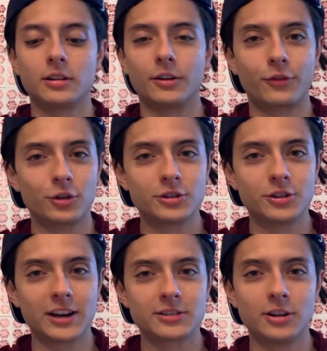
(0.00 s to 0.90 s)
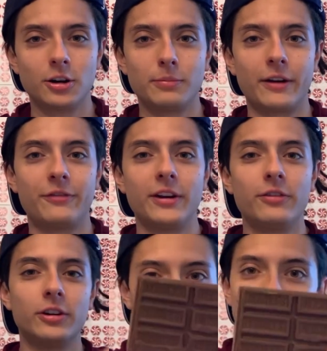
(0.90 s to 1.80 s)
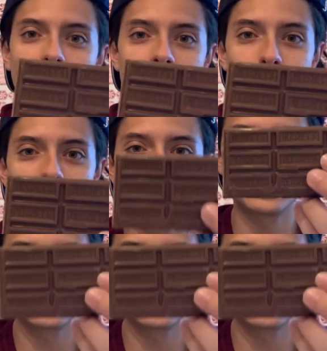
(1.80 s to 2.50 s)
of course you guys know, my favorite chocolate brand,